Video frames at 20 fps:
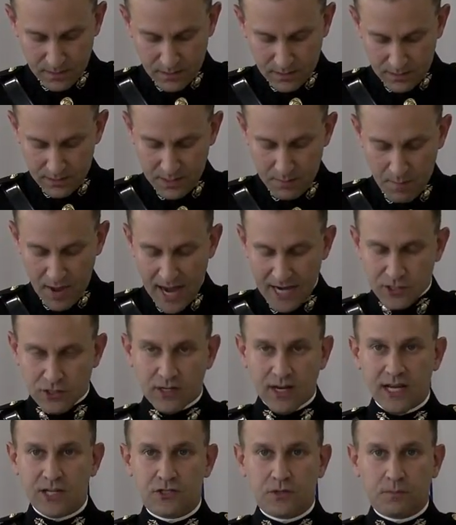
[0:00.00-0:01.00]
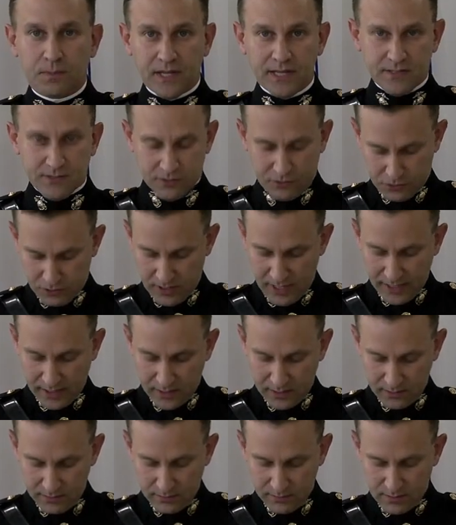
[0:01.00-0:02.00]
The imagination plays a
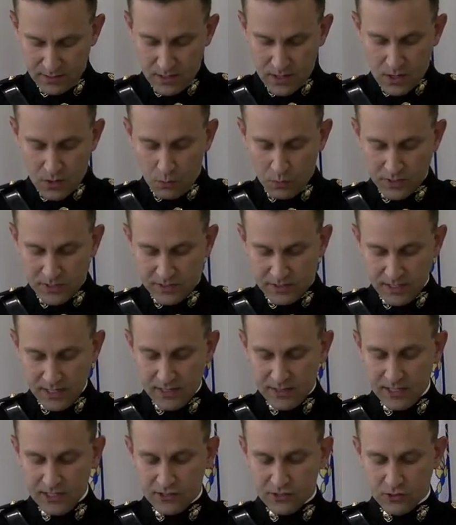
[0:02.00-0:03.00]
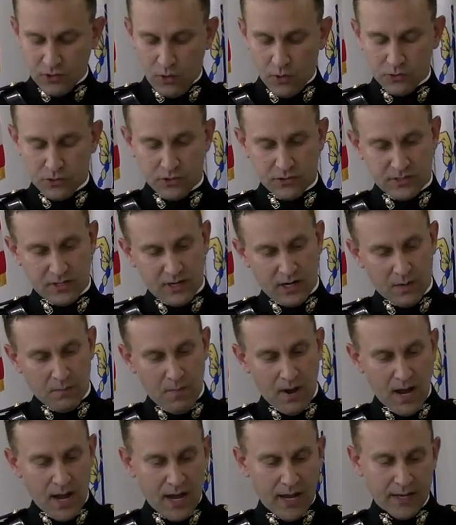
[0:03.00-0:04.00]
trick. We see these soldiers in our
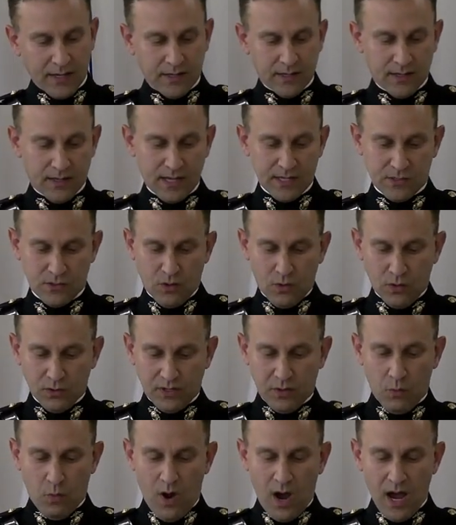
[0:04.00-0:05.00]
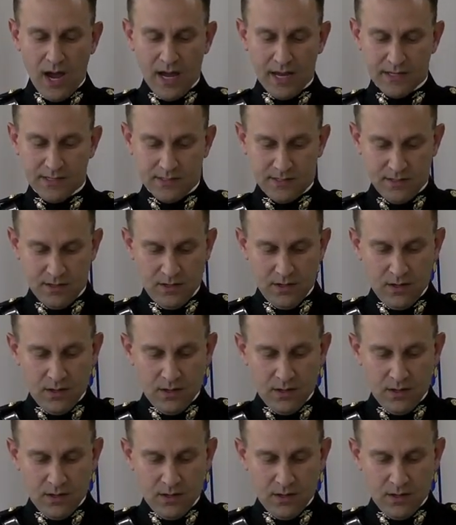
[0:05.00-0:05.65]
mind as old and wise.